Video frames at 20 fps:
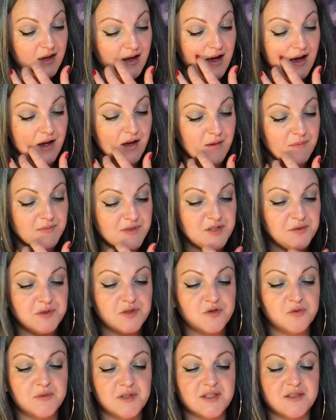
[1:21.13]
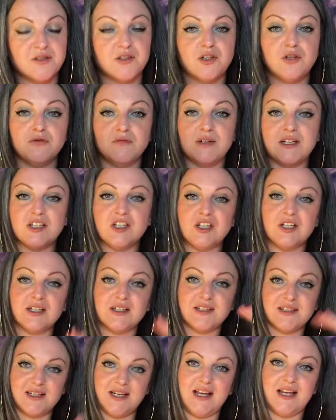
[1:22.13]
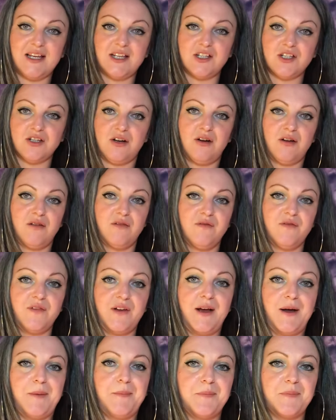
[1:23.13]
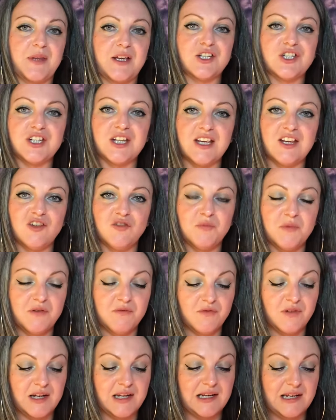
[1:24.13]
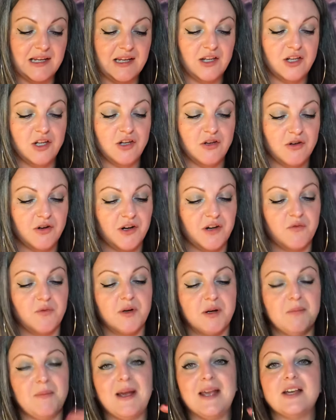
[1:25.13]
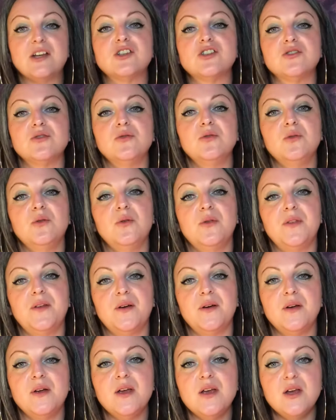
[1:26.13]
So it's almost like you're reaching a stage of achievement, really, and you kind of want to make sure that